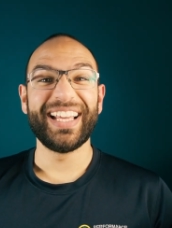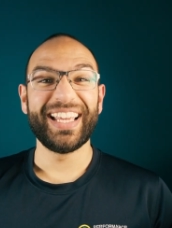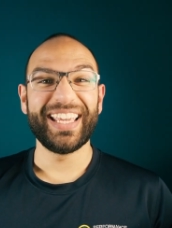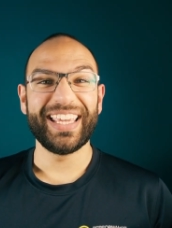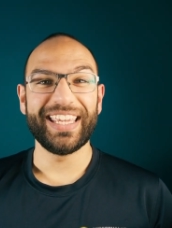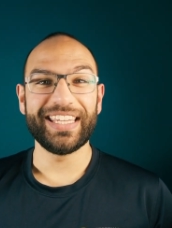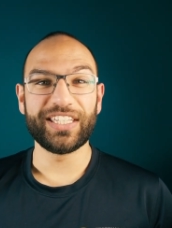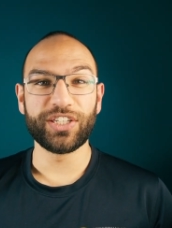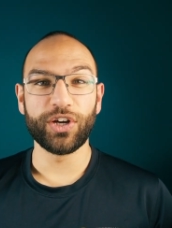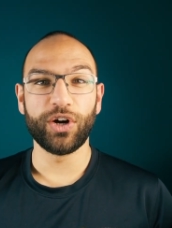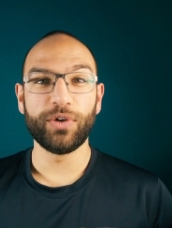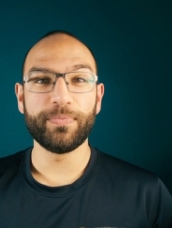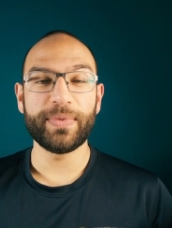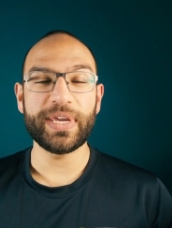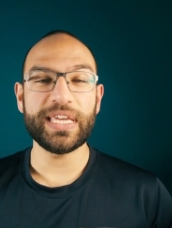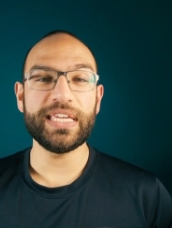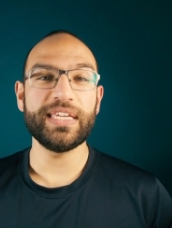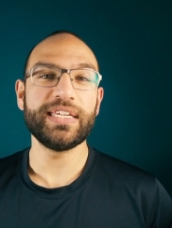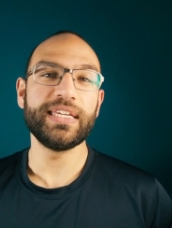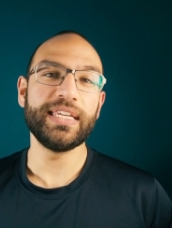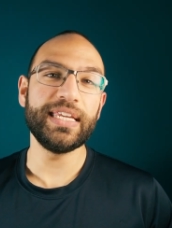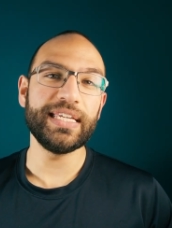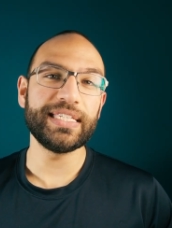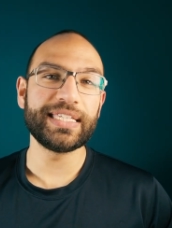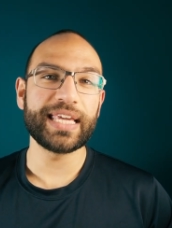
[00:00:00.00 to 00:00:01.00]
He told me,
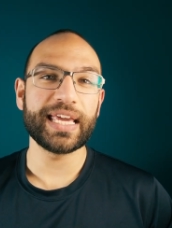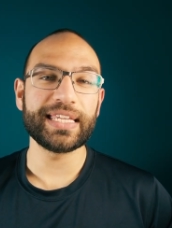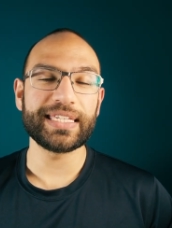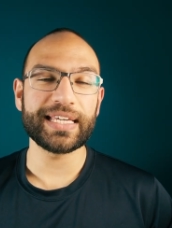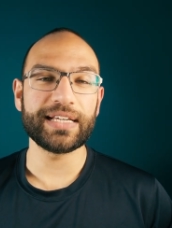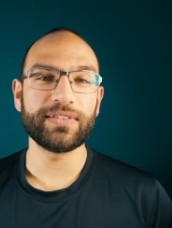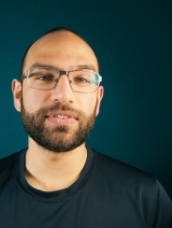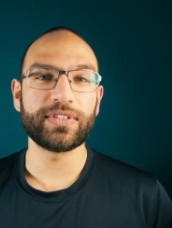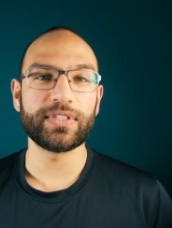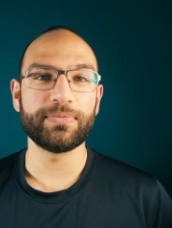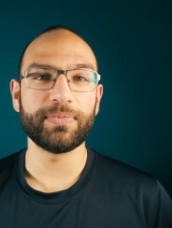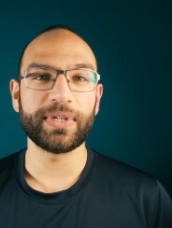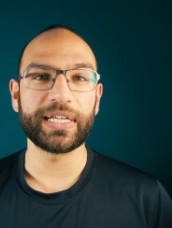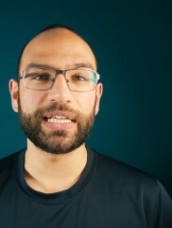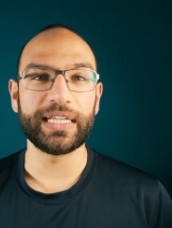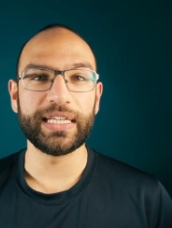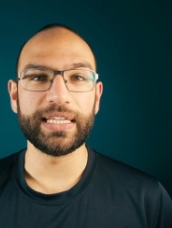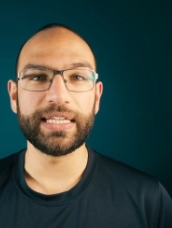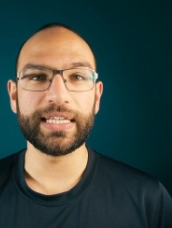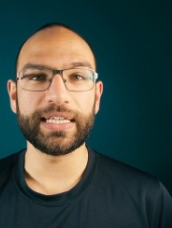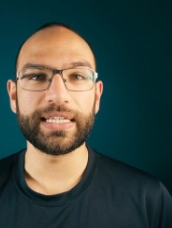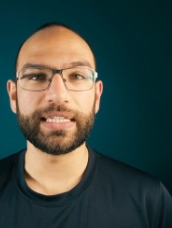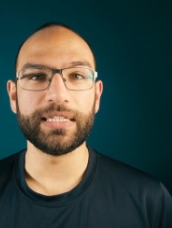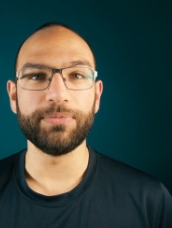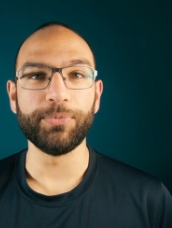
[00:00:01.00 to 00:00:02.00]
you need to get down to my
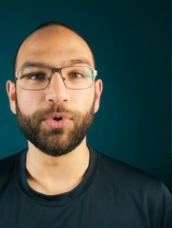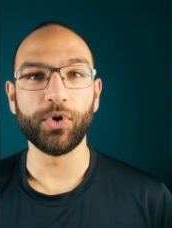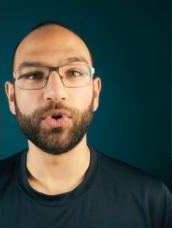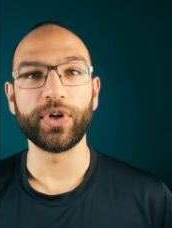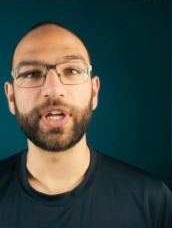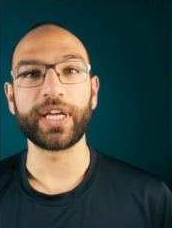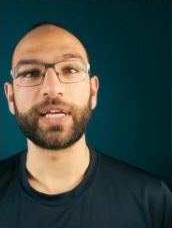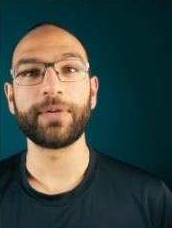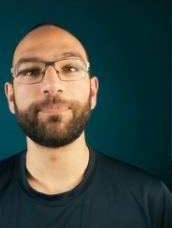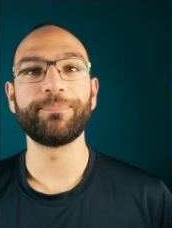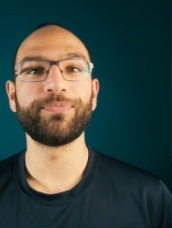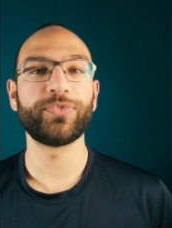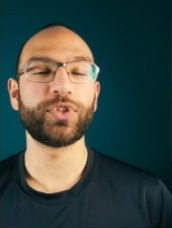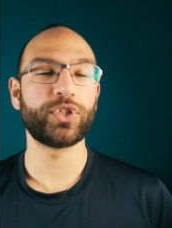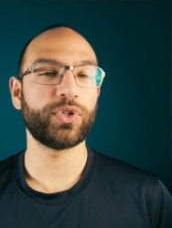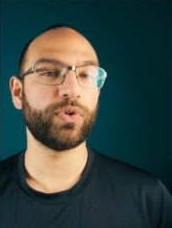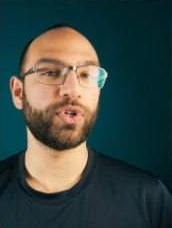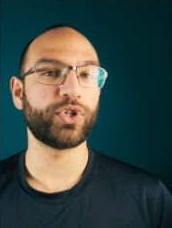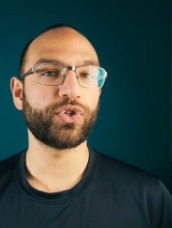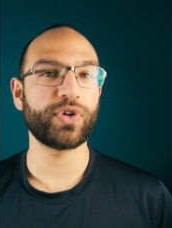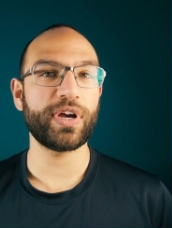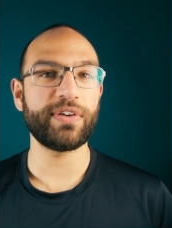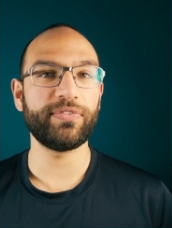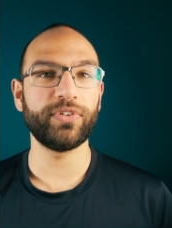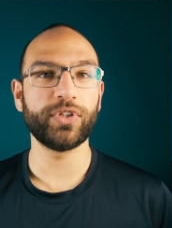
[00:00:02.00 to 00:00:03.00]
clinic in the morning. So I
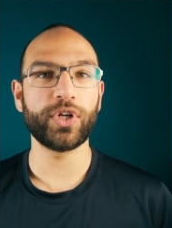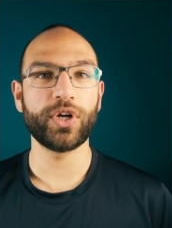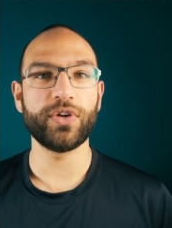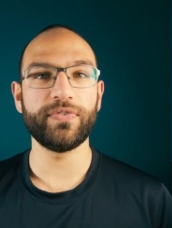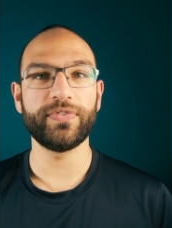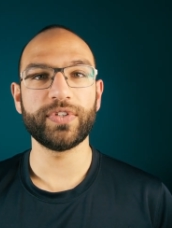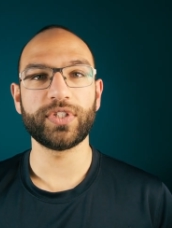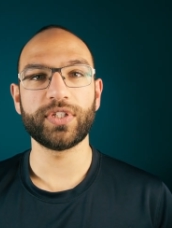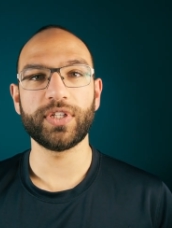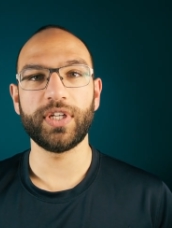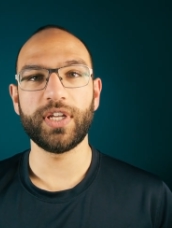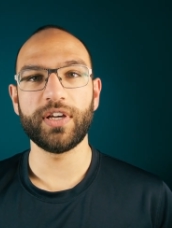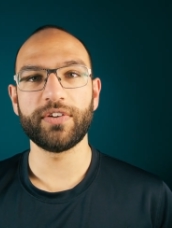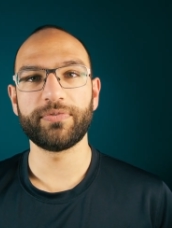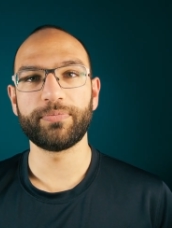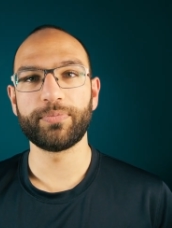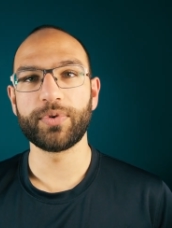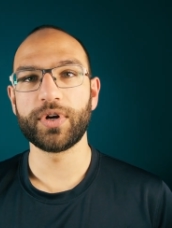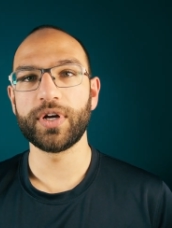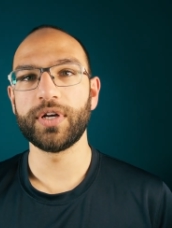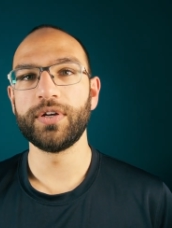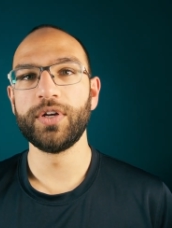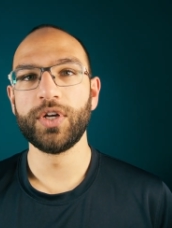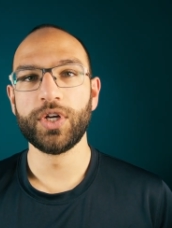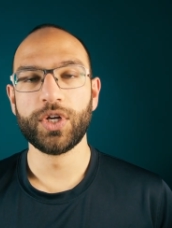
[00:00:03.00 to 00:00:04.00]
traveled over to
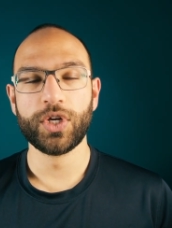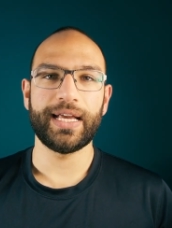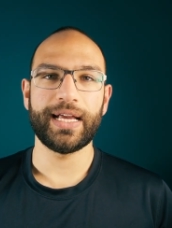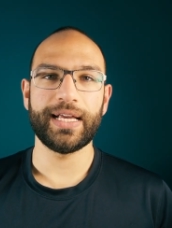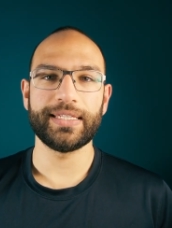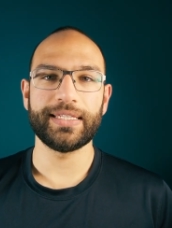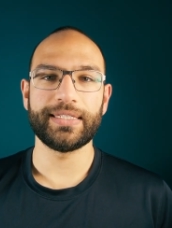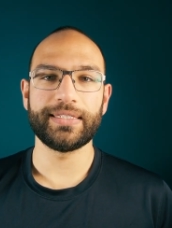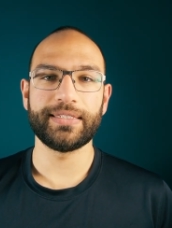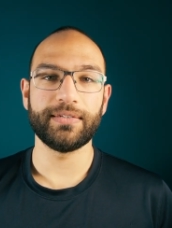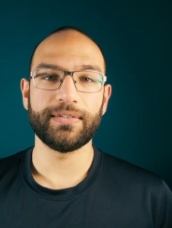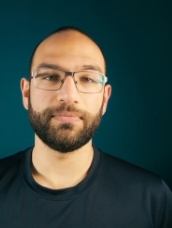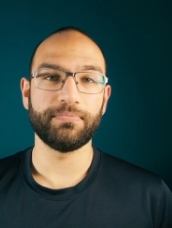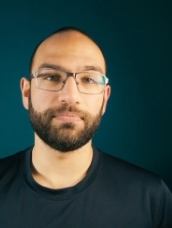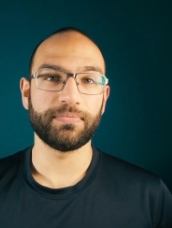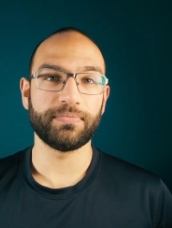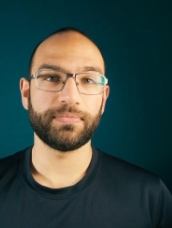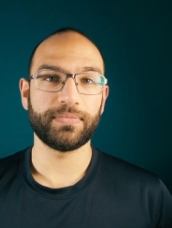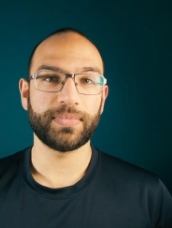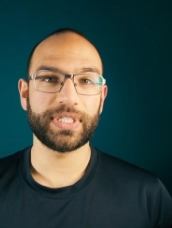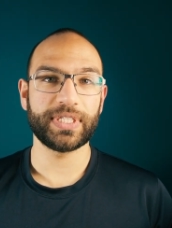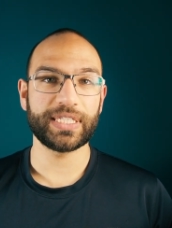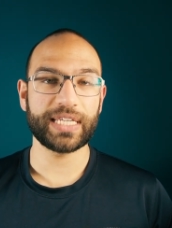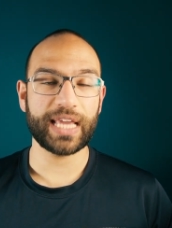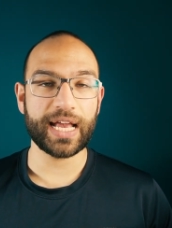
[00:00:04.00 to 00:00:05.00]
Loughborough, had some
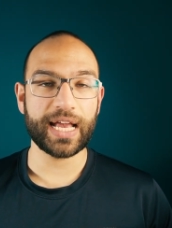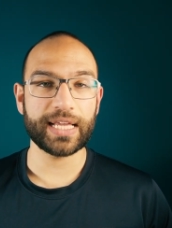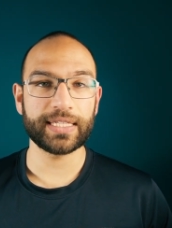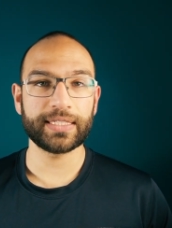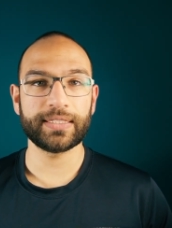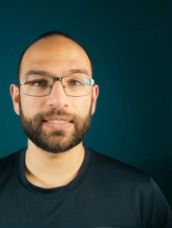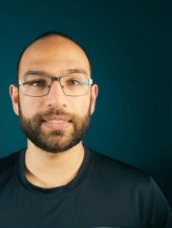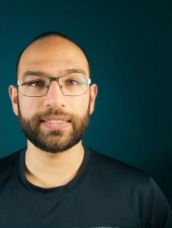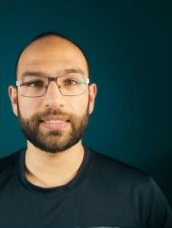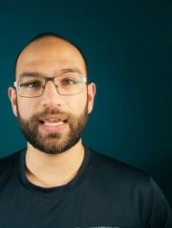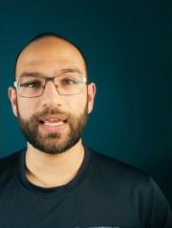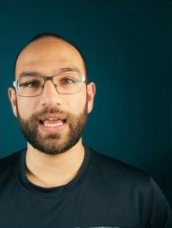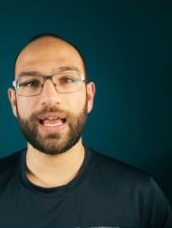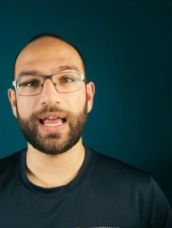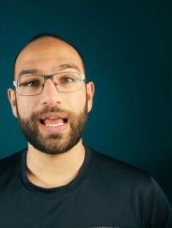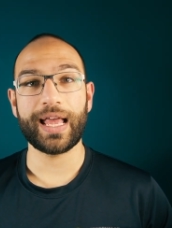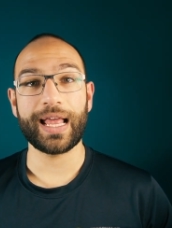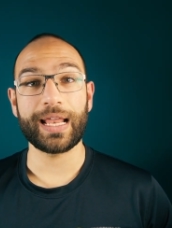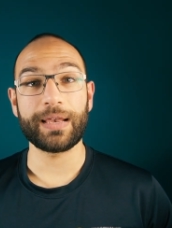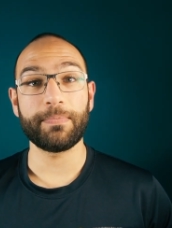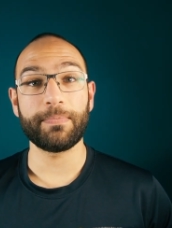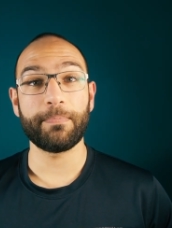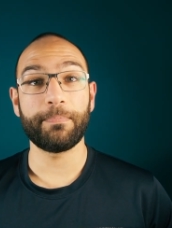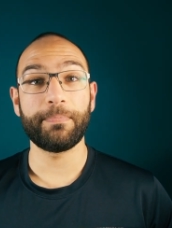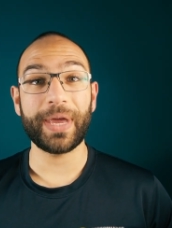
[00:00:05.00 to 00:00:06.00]
scans,
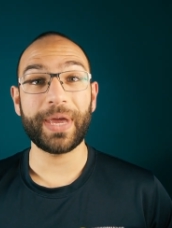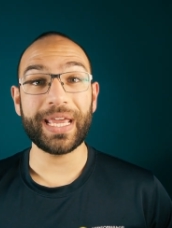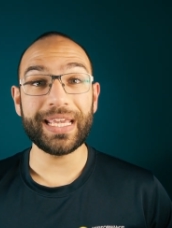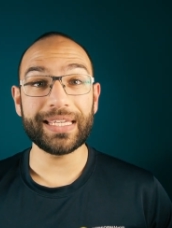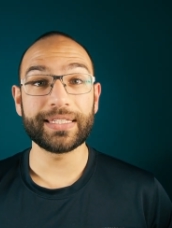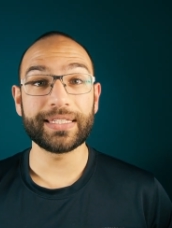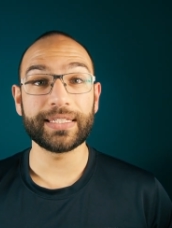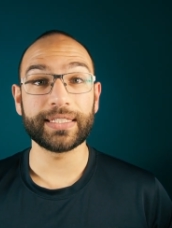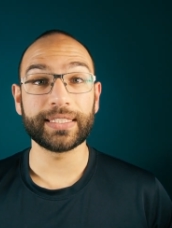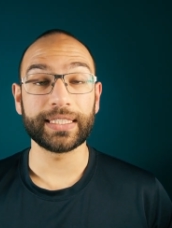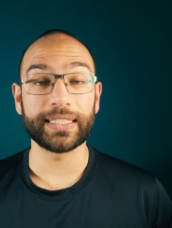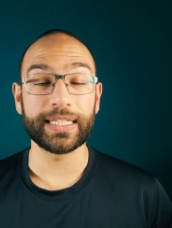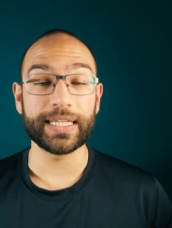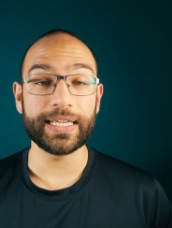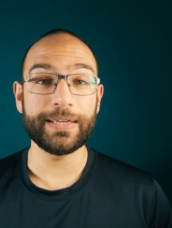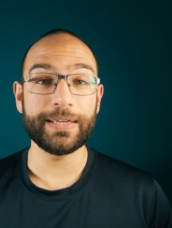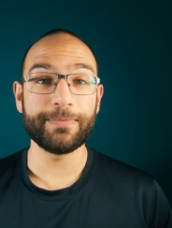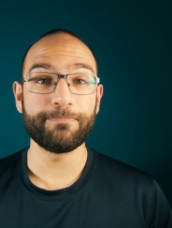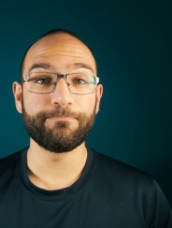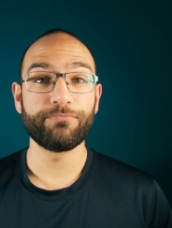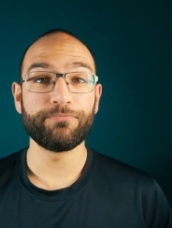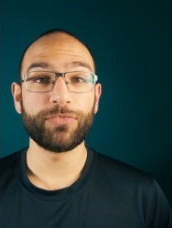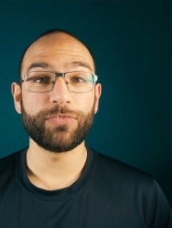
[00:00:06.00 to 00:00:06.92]
and basically